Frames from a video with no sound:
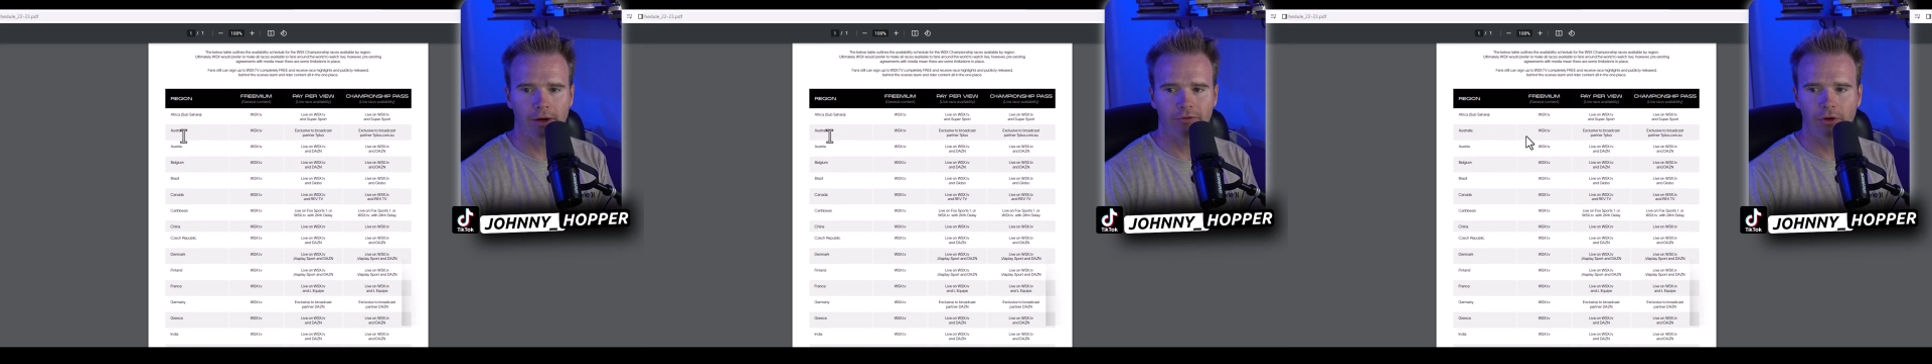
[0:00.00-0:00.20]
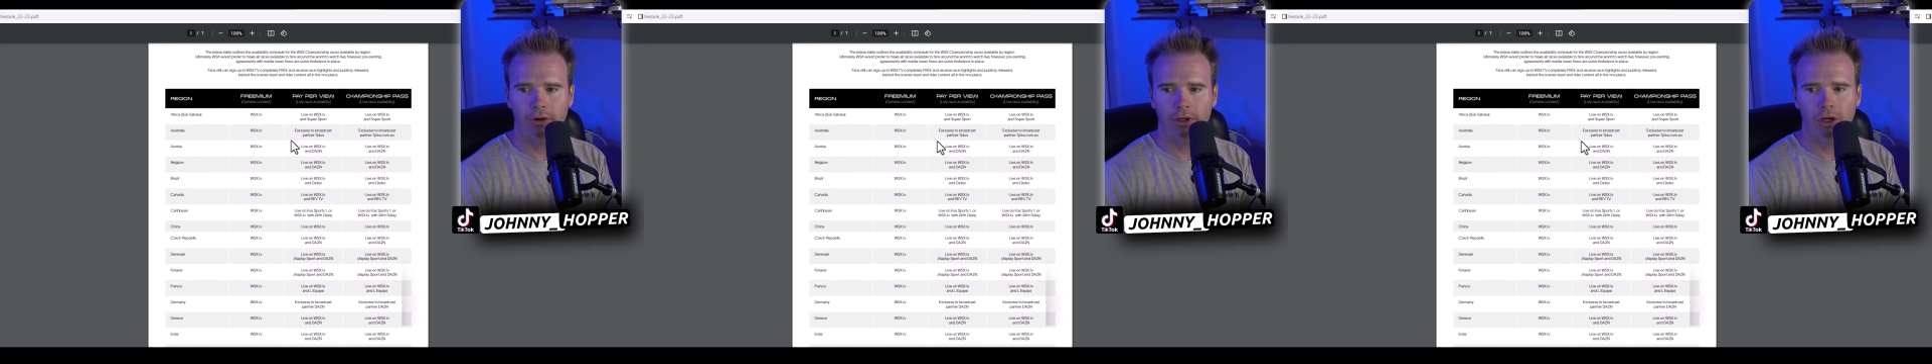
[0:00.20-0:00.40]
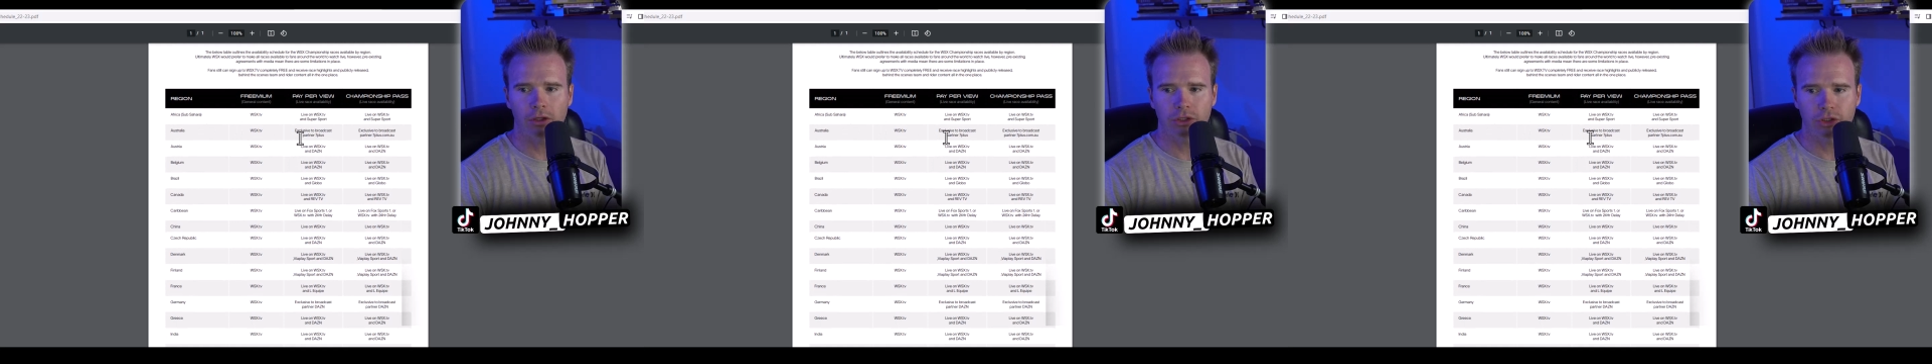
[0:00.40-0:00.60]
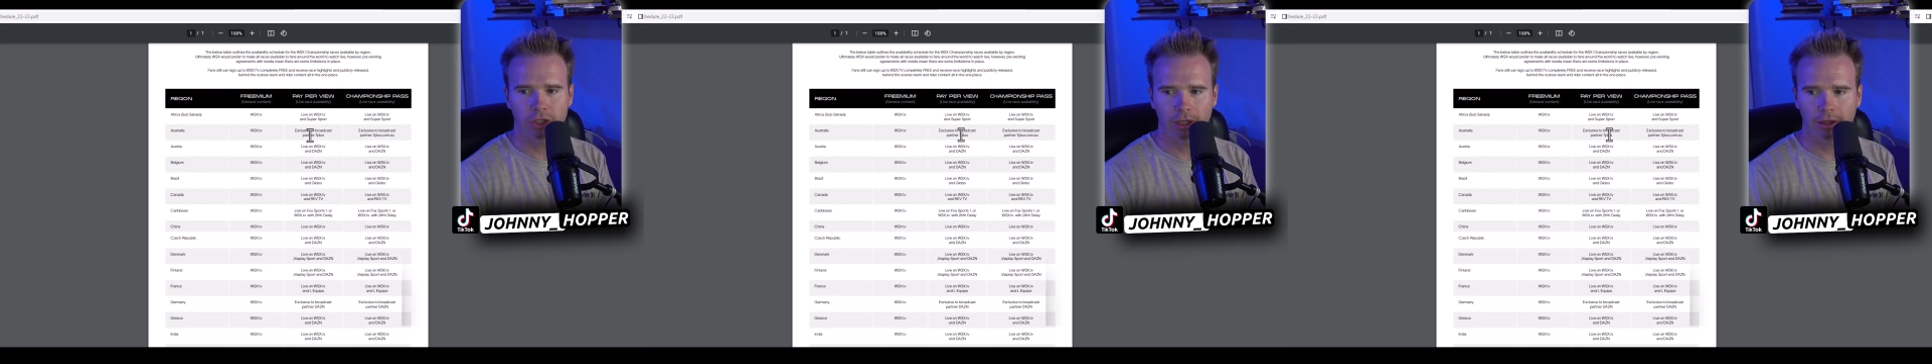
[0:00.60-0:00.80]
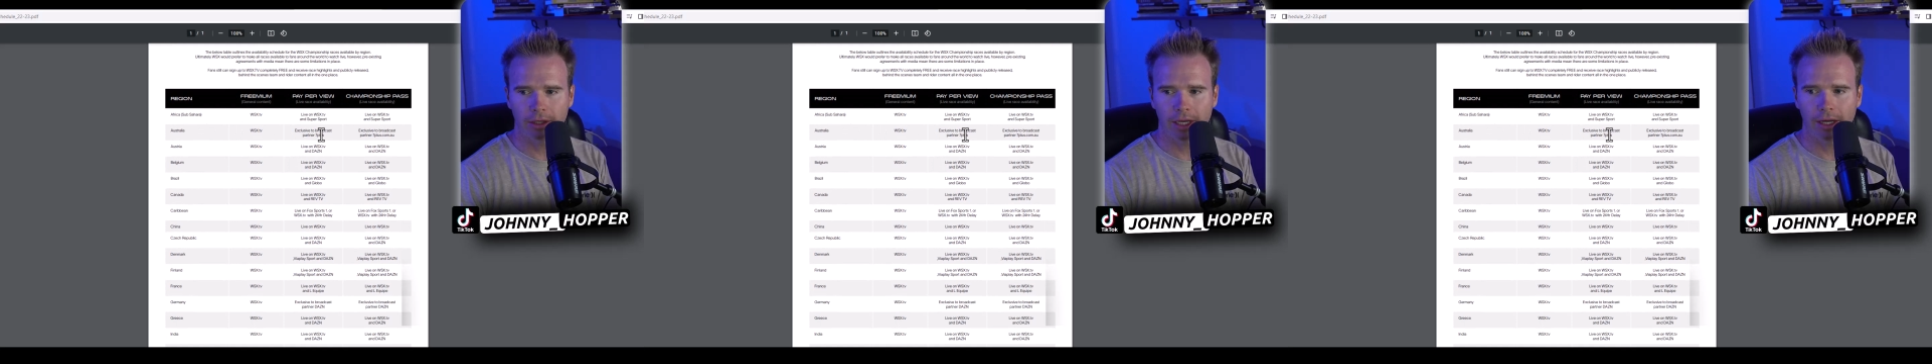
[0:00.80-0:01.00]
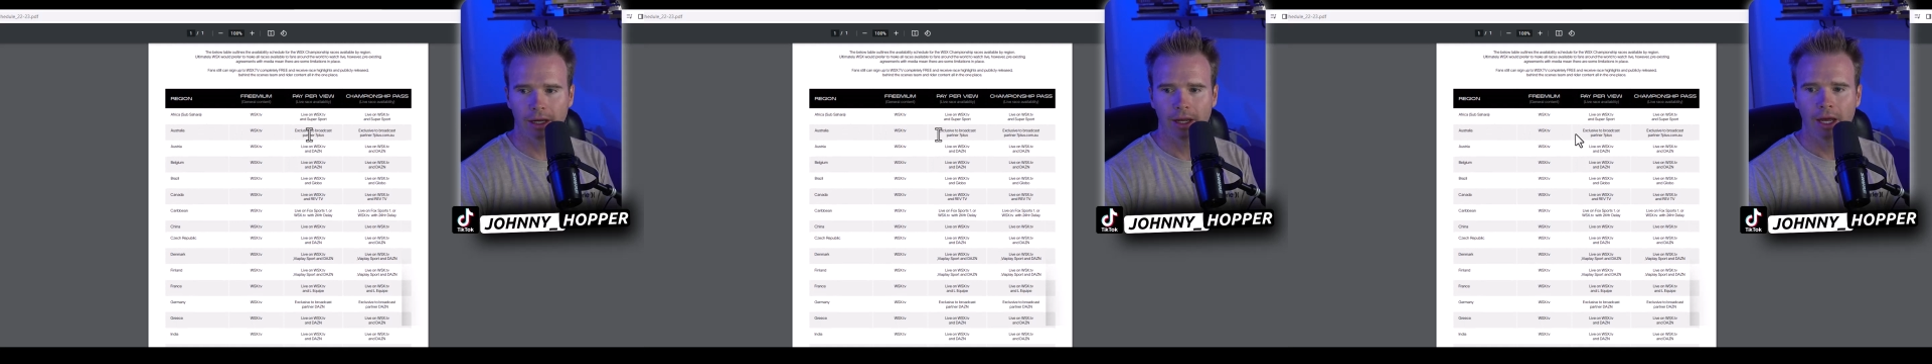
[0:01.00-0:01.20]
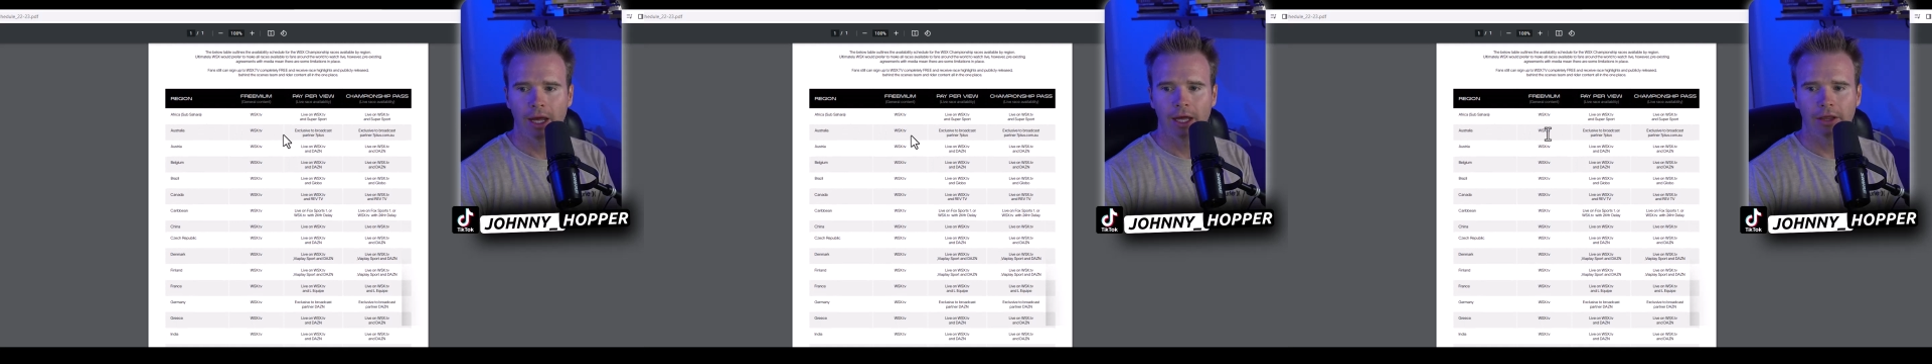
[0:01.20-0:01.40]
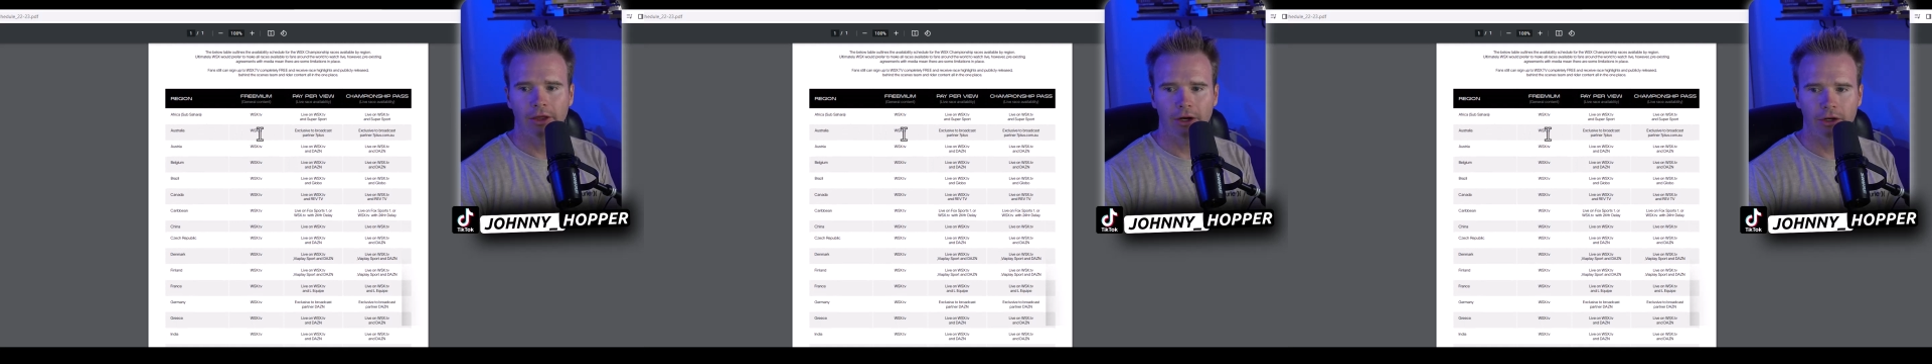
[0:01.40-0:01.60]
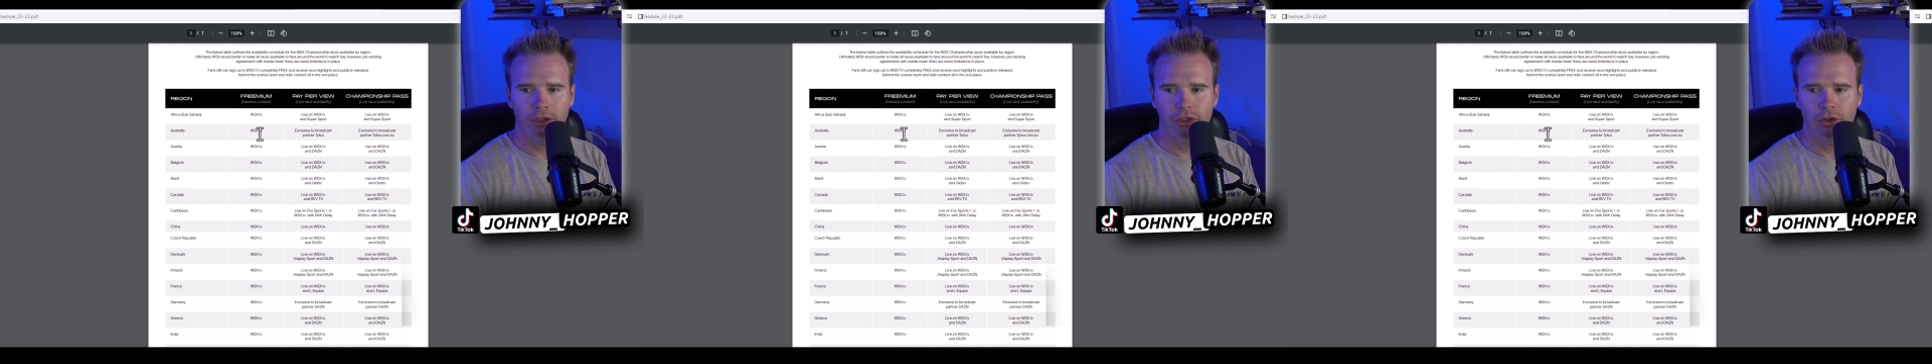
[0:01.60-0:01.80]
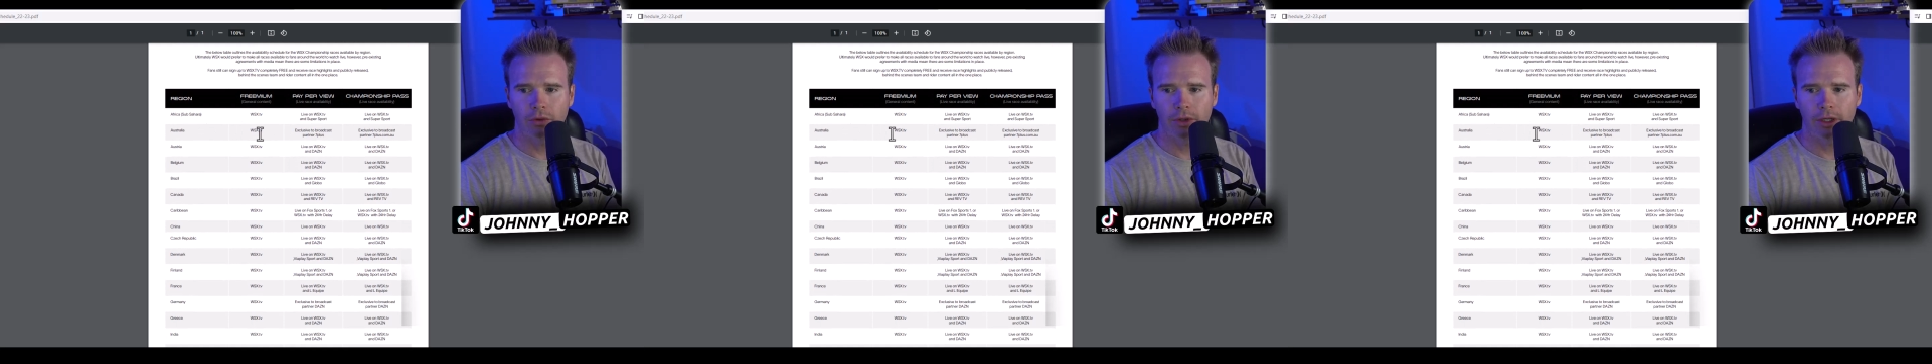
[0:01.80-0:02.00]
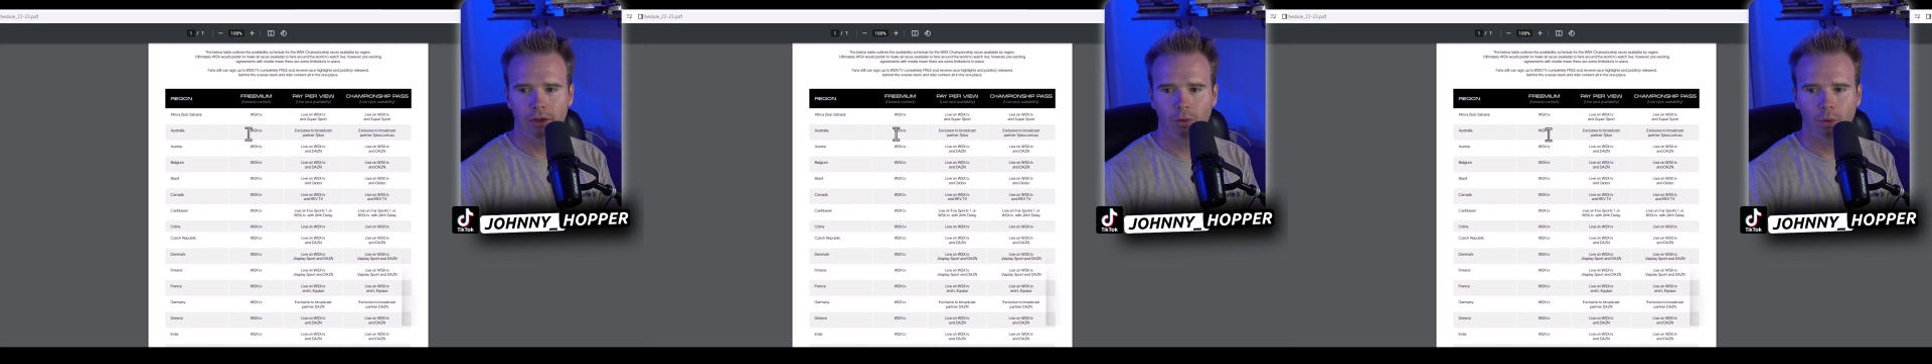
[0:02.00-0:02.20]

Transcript: If you're in Australia, they're doing